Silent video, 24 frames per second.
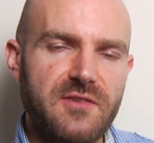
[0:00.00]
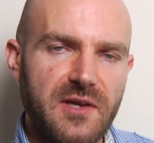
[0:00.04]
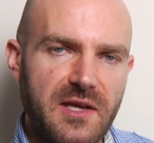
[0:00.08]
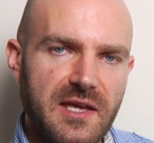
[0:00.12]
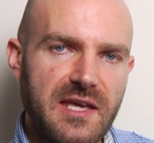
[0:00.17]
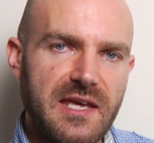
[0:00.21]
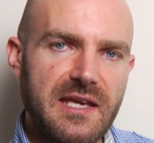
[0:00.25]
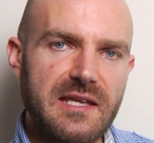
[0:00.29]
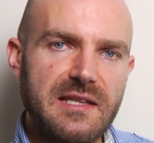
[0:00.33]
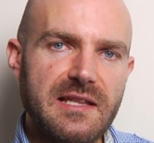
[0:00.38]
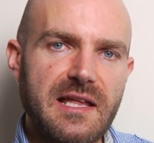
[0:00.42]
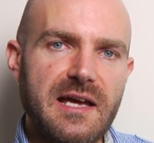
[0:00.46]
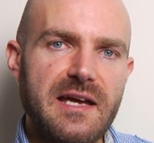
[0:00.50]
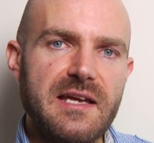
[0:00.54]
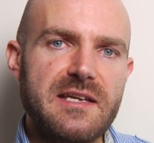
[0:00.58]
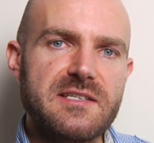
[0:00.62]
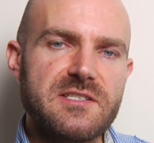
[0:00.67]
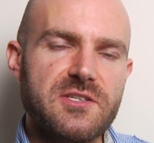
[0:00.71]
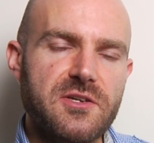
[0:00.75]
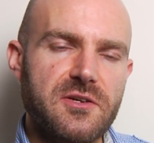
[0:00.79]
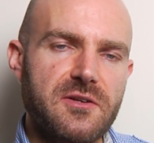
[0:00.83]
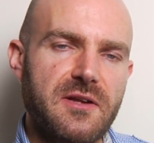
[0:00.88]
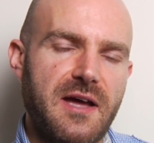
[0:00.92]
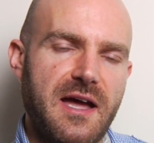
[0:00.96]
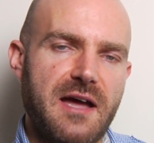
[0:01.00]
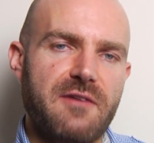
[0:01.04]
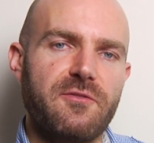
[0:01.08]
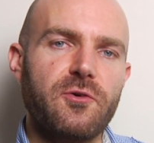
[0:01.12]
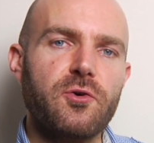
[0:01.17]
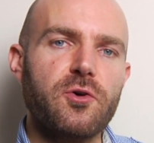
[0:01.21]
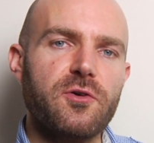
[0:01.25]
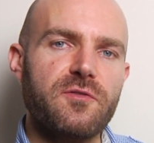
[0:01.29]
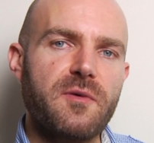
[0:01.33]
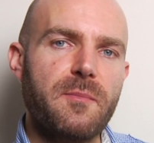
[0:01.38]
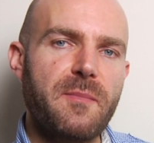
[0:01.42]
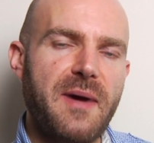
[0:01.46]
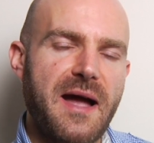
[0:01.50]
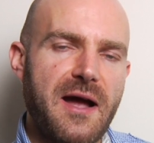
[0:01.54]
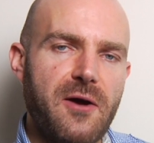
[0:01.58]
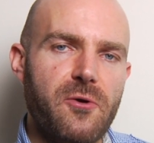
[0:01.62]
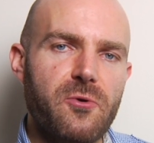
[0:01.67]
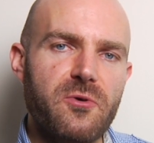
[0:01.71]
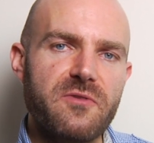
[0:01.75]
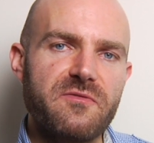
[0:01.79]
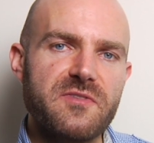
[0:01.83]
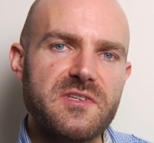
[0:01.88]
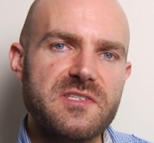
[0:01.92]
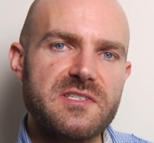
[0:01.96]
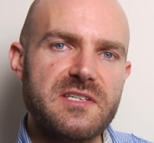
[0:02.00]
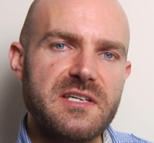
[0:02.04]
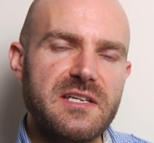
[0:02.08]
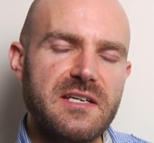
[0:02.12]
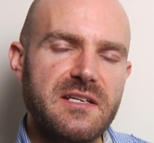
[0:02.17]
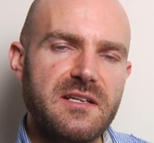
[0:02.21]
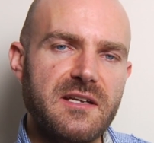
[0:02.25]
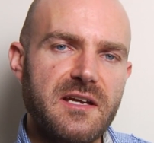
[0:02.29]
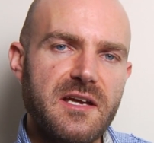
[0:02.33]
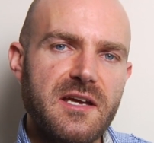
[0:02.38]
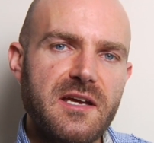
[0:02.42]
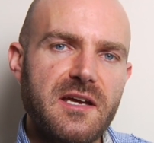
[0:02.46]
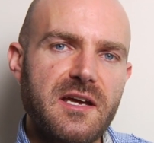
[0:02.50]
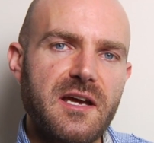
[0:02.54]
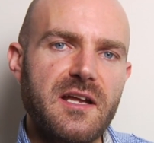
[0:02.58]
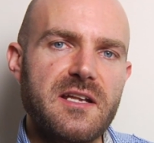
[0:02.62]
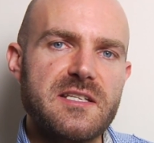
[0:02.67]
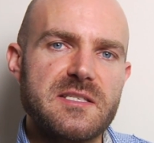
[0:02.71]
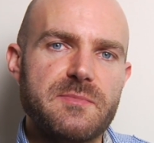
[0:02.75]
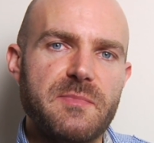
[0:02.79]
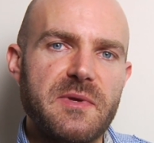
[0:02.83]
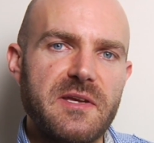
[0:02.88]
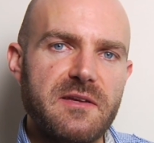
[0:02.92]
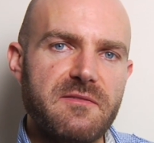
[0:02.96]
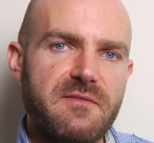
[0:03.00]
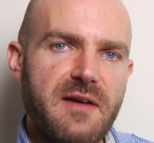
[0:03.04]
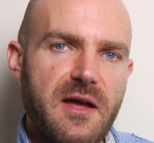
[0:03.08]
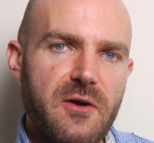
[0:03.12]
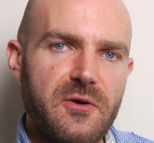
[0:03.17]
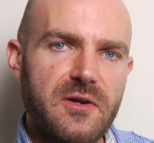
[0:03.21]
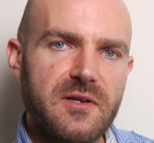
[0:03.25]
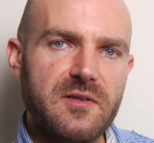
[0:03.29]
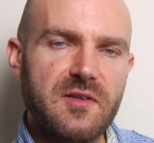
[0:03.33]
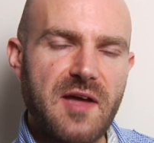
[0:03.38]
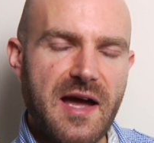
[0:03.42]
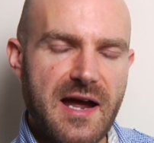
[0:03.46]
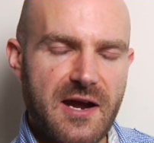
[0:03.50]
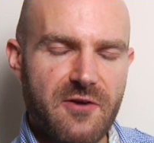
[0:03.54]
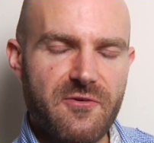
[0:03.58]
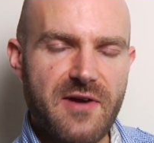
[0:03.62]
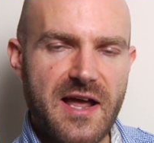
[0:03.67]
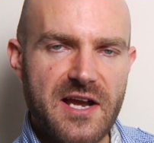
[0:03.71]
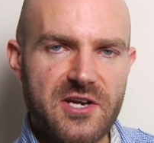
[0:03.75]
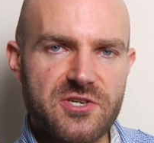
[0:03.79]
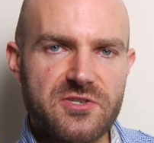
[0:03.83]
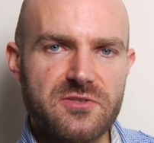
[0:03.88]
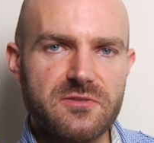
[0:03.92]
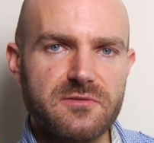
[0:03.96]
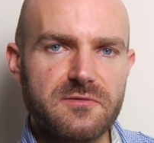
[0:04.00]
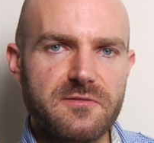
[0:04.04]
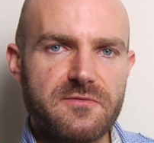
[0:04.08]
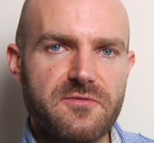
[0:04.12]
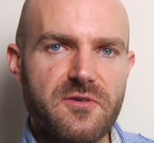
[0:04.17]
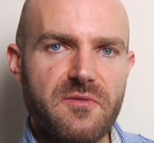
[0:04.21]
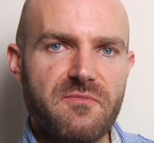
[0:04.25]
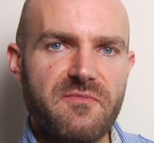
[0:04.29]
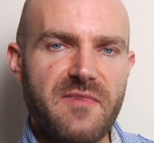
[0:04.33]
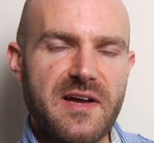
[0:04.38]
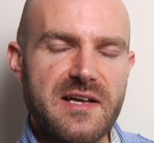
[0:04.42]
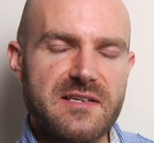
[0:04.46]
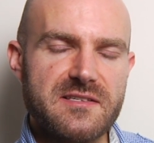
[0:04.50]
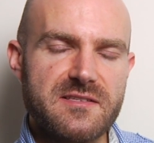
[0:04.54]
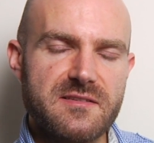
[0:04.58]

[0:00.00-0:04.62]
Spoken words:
The key light is going to have all the power in the scene, and it's be very directional from